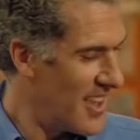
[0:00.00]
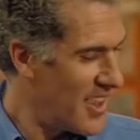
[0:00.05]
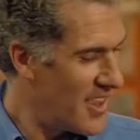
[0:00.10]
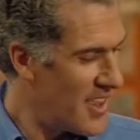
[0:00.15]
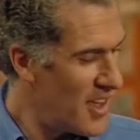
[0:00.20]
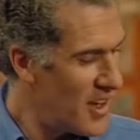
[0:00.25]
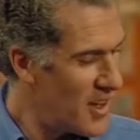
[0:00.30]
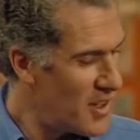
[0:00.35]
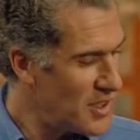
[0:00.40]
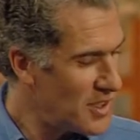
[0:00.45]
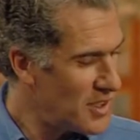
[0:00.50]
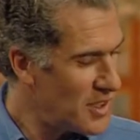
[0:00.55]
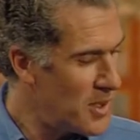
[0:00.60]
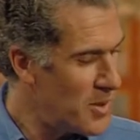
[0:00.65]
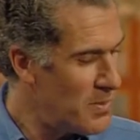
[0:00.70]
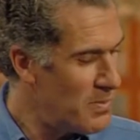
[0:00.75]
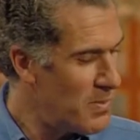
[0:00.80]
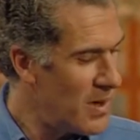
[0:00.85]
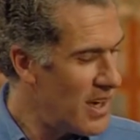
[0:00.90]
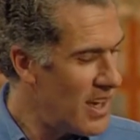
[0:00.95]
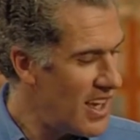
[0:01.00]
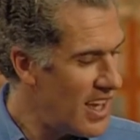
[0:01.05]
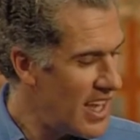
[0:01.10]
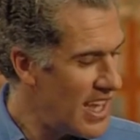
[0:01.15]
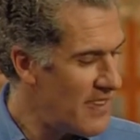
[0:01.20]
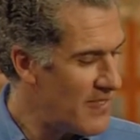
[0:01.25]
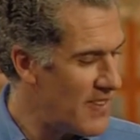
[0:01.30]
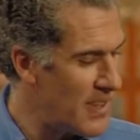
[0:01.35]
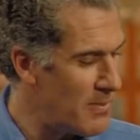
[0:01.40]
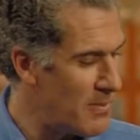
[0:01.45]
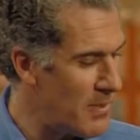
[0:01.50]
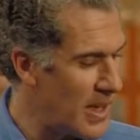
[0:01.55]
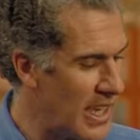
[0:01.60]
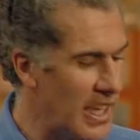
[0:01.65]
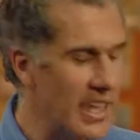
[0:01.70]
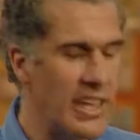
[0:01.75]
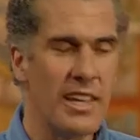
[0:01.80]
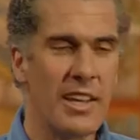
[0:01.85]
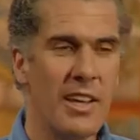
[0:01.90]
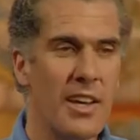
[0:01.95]
Those who believe in
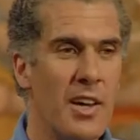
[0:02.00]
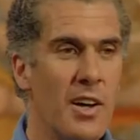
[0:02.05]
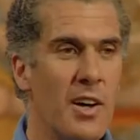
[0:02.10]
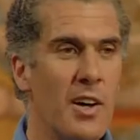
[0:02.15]
me